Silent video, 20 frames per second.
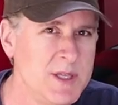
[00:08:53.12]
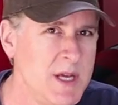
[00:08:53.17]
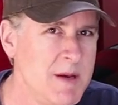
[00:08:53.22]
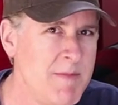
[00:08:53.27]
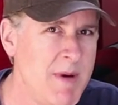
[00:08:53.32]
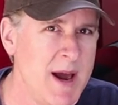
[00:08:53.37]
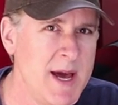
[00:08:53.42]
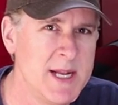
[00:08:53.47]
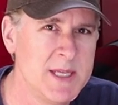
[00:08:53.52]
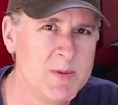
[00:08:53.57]
you
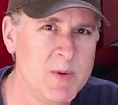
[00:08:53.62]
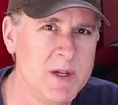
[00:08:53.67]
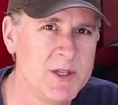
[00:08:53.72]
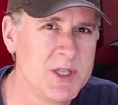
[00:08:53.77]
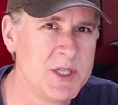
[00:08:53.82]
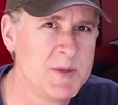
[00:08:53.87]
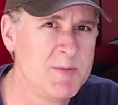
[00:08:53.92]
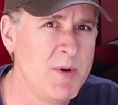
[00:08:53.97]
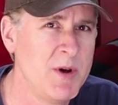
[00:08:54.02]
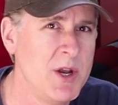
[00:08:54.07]
might as well
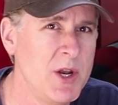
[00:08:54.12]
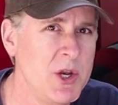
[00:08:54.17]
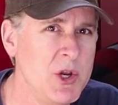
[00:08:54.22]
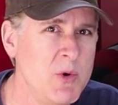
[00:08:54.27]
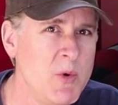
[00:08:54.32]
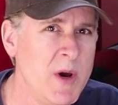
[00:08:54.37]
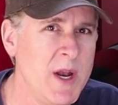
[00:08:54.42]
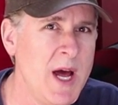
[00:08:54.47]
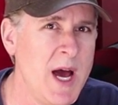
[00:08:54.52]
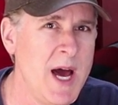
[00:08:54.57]
just put a
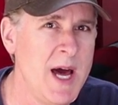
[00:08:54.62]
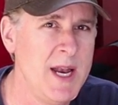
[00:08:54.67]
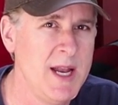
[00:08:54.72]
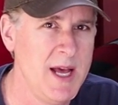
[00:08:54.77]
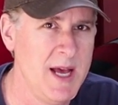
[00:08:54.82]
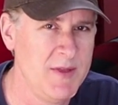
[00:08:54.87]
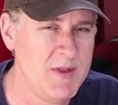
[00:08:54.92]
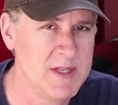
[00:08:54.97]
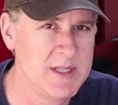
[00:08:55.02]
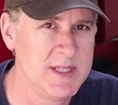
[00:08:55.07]
new one on
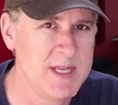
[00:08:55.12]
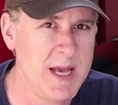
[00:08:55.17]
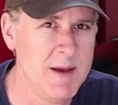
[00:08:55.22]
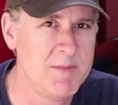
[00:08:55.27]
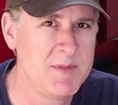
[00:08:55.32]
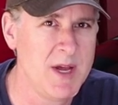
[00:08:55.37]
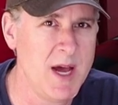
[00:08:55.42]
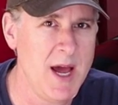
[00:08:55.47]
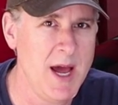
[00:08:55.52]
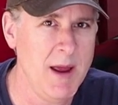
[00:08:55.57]
at the
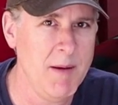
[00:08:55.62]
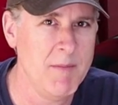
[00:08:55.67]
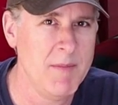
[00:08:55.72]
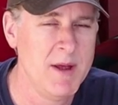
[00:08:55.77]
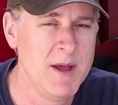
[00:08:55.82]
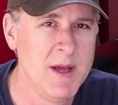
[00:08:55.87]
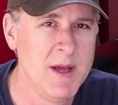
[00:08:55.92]
same time.